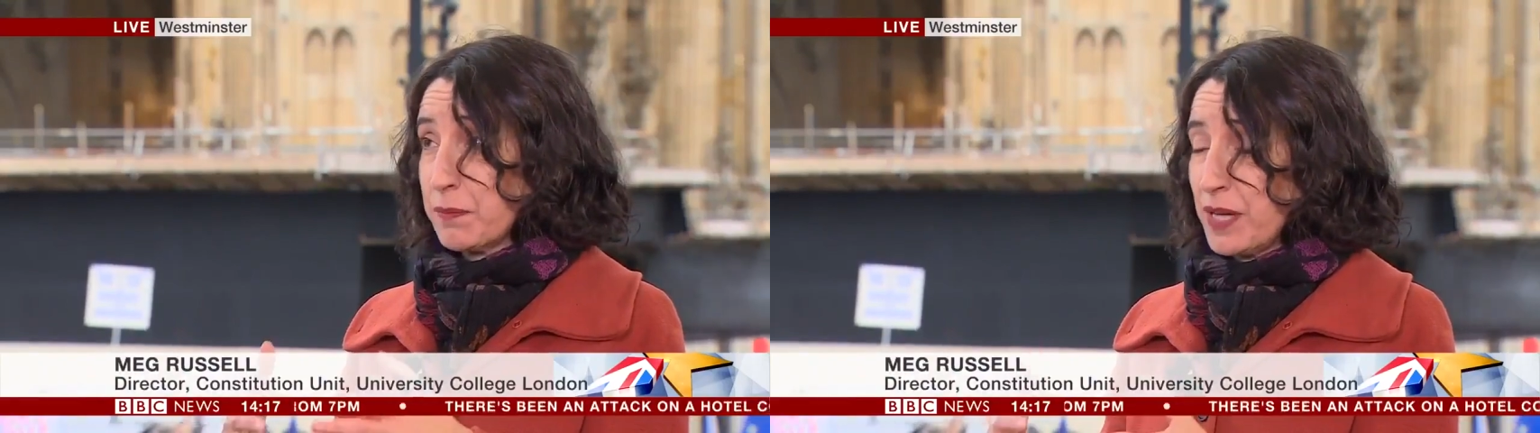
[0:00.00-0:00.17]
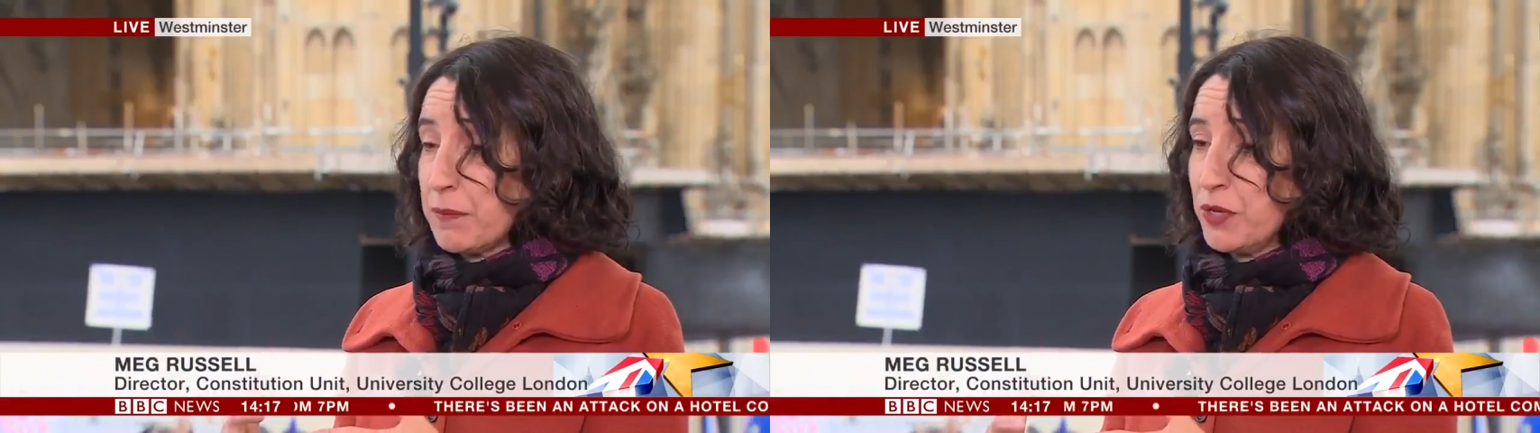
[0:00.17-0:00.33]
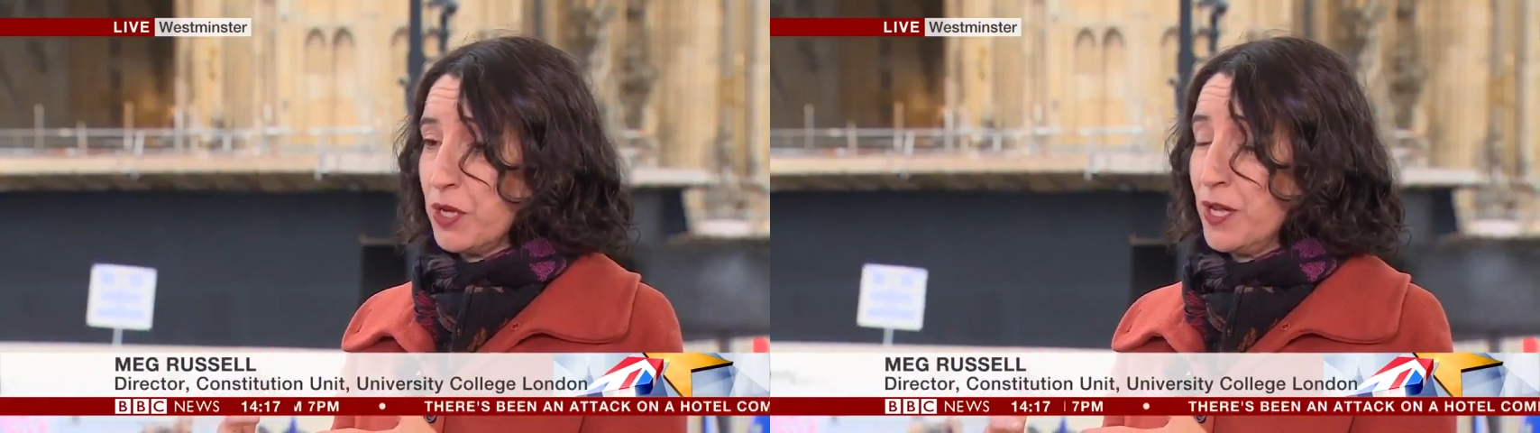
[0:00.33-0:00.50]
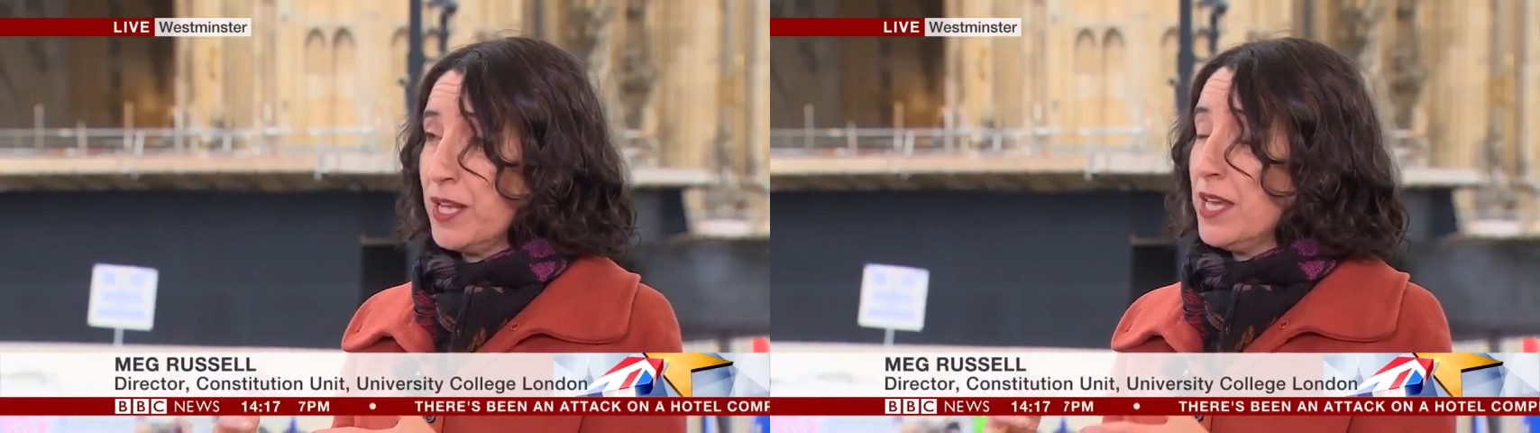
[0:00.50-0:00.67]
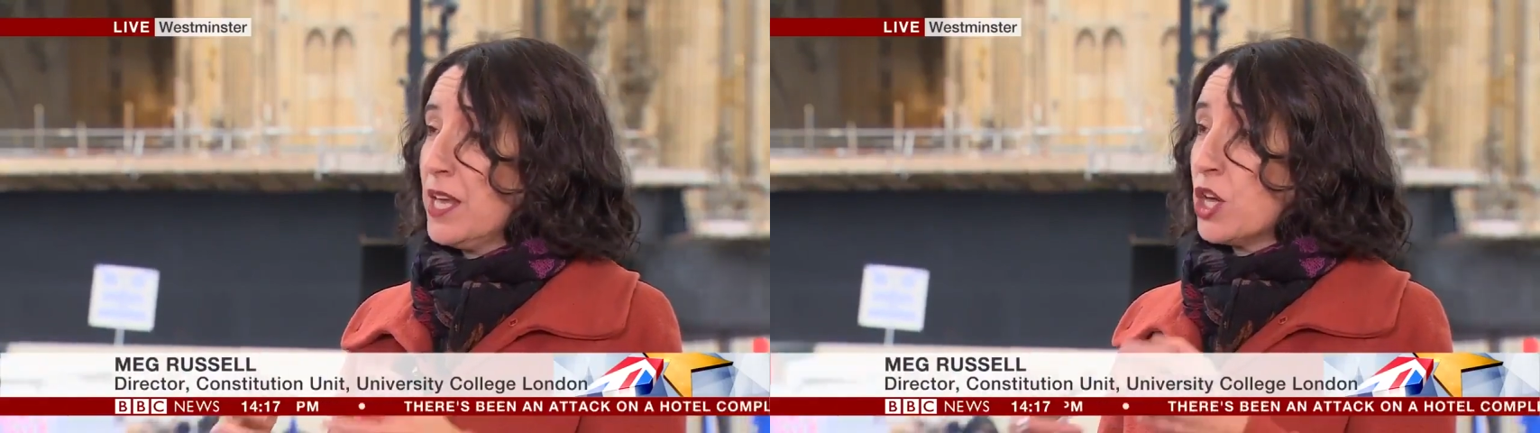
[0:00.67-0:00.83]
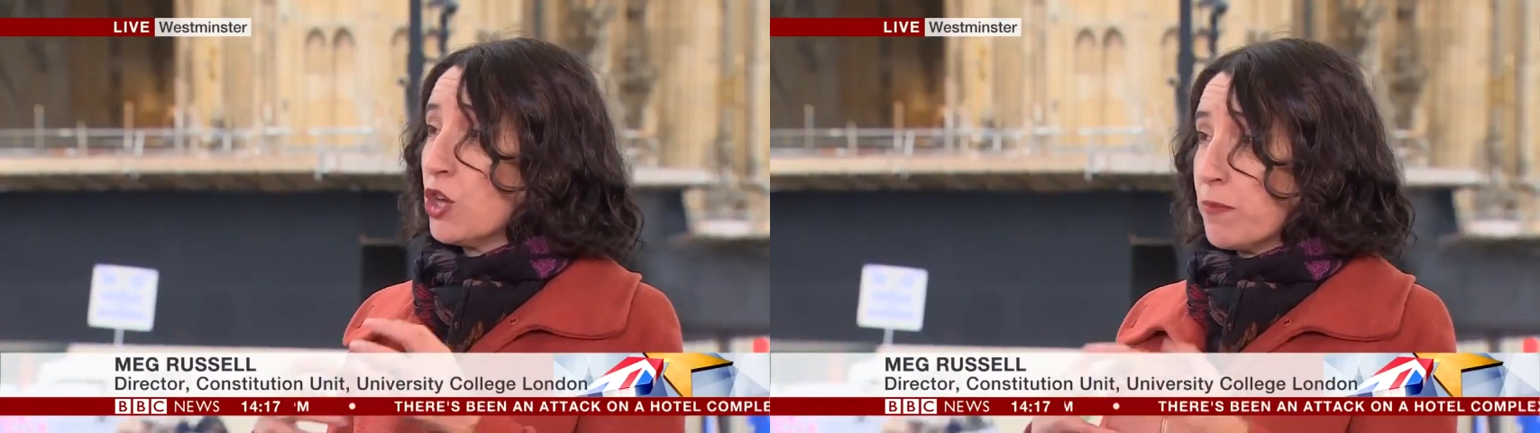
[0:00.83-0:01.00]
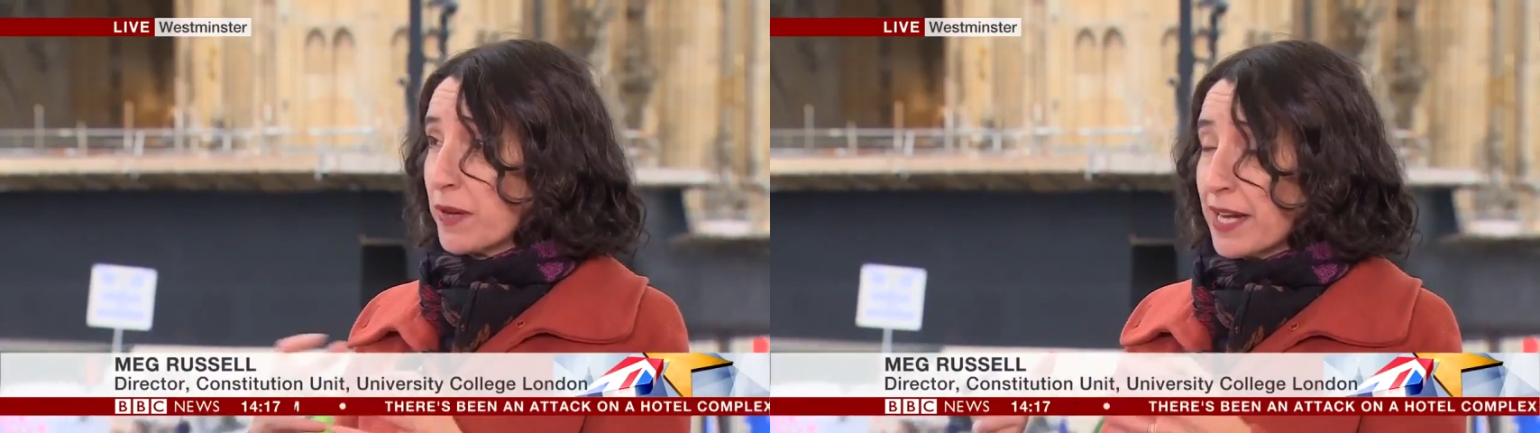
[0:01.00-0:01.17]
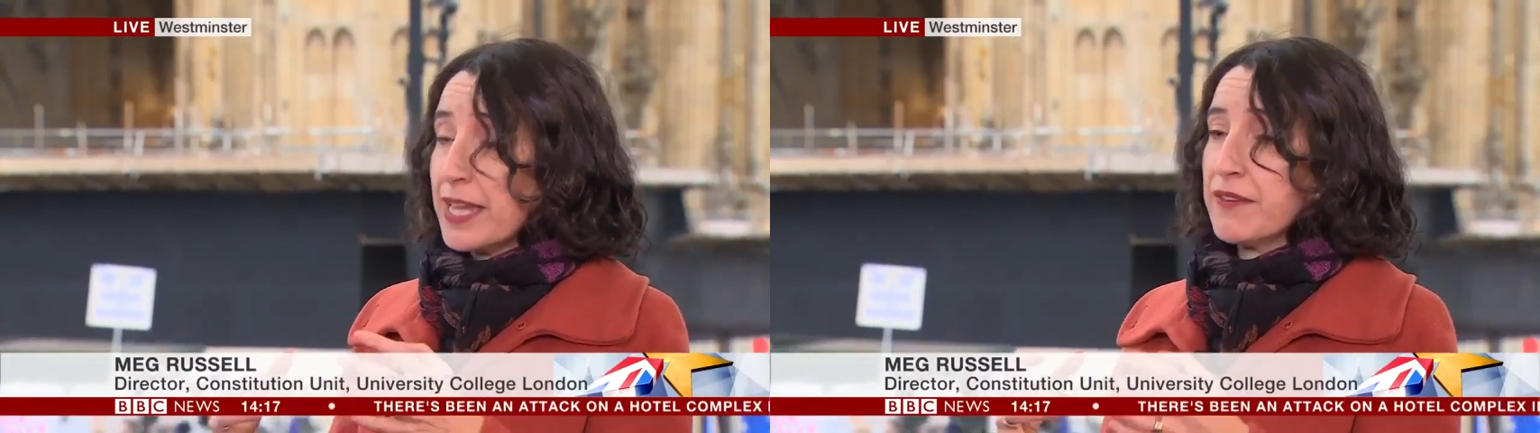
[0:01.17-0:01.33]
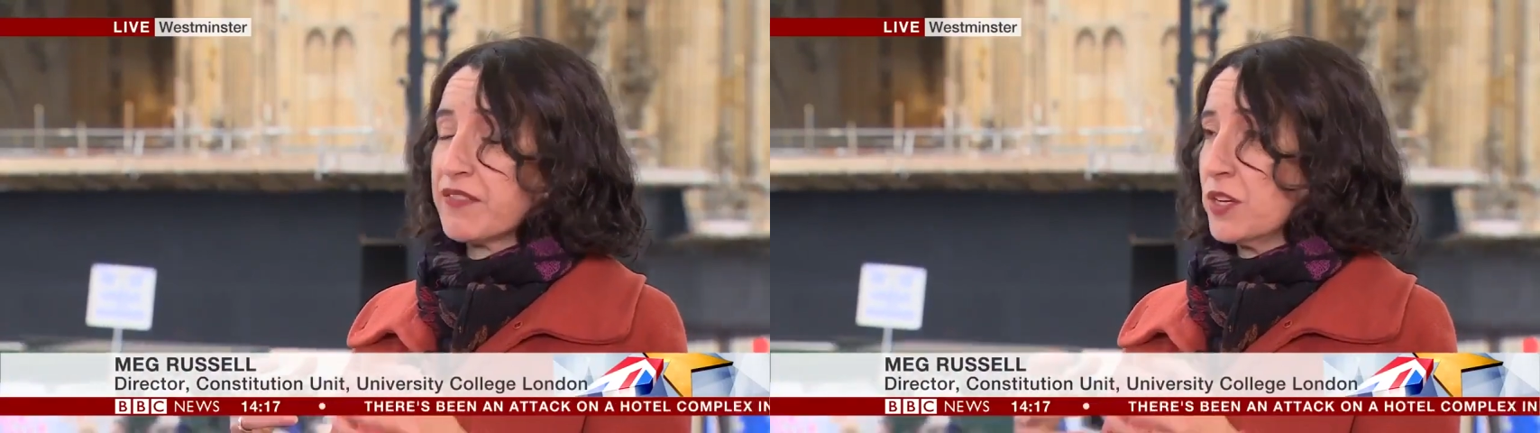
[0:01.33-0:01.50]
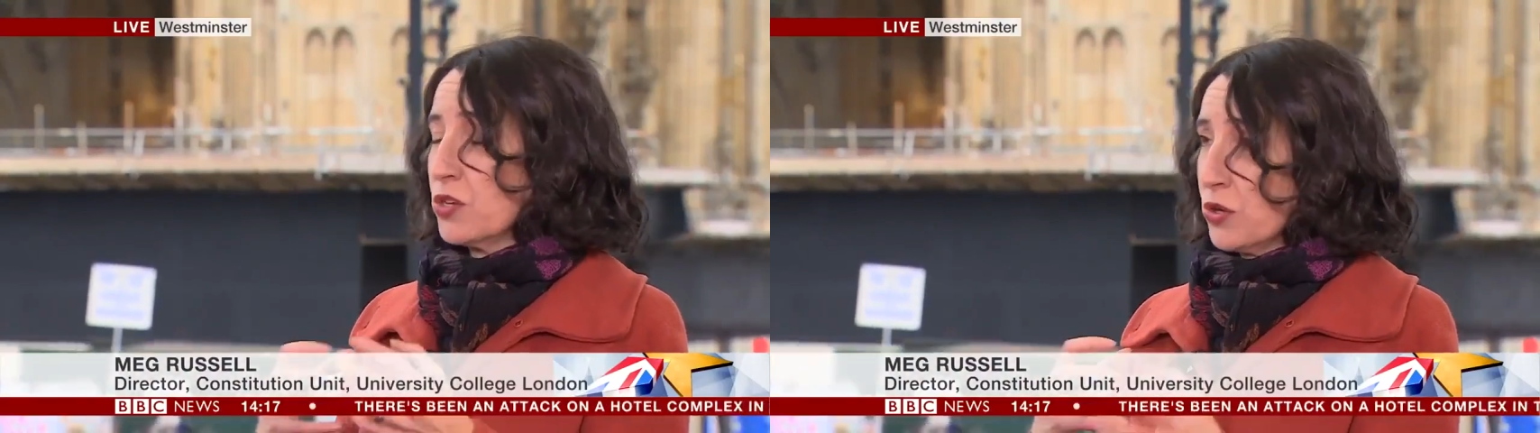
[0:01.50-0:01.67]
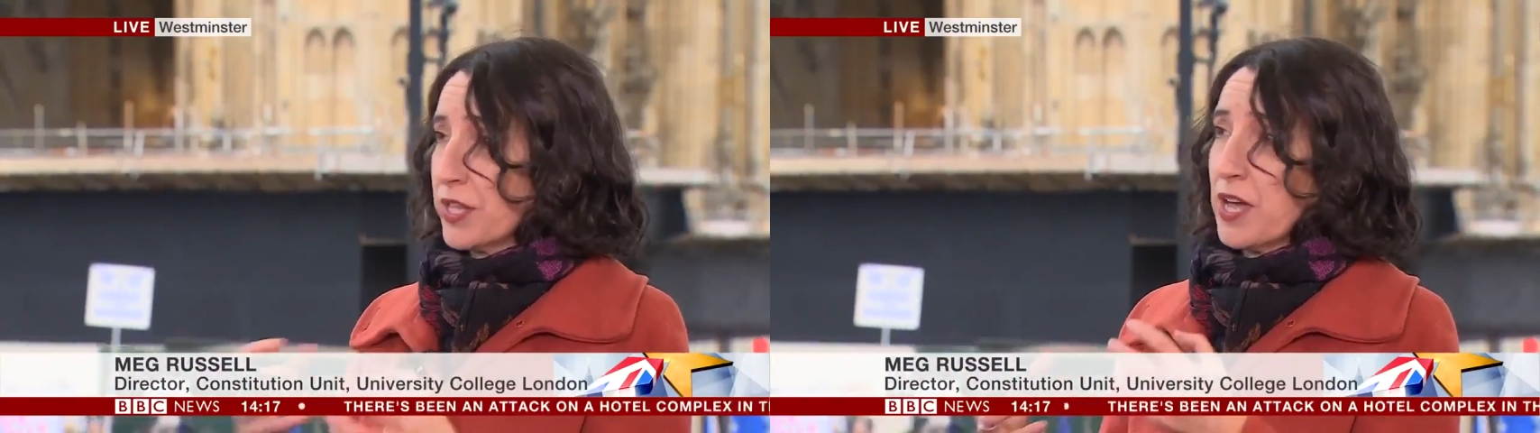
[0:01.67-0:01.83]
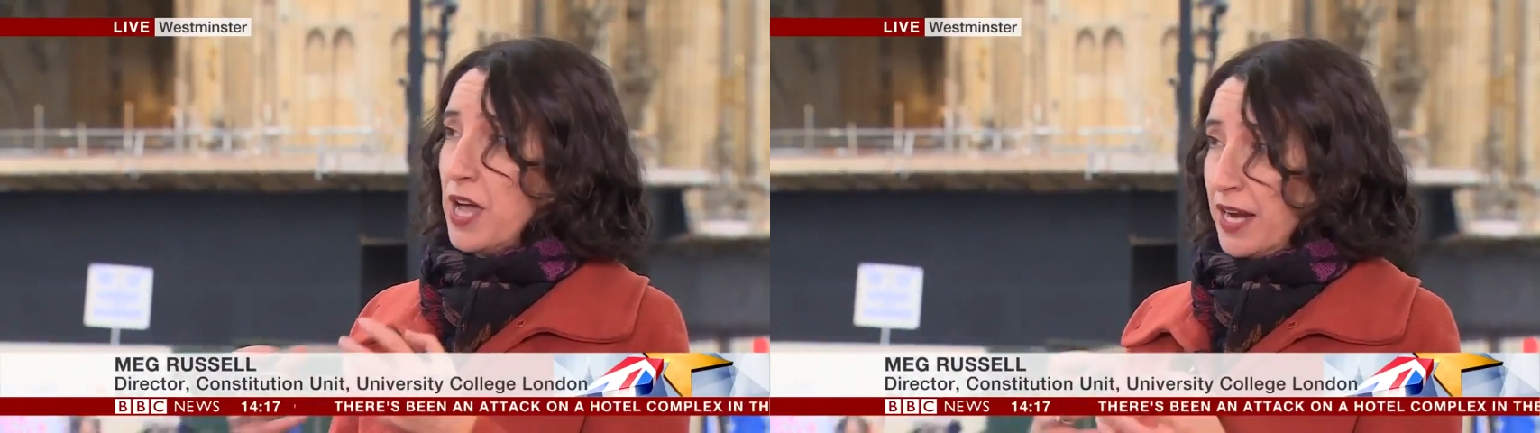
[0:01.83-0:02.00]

to people who believe that Northern